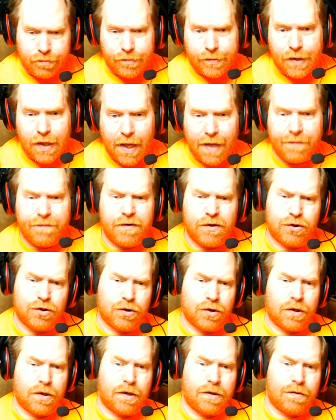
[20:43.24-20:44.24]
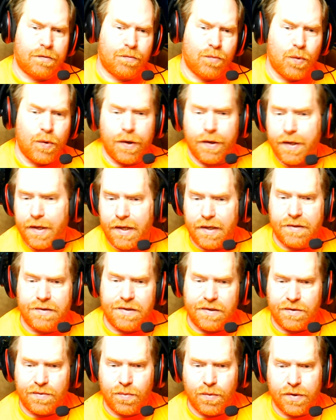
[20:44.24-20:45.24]
clownfish are one of the
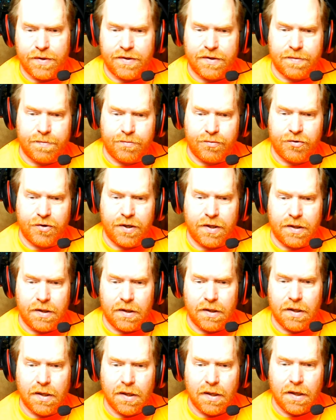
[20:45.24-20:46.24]
easiest ones to breed.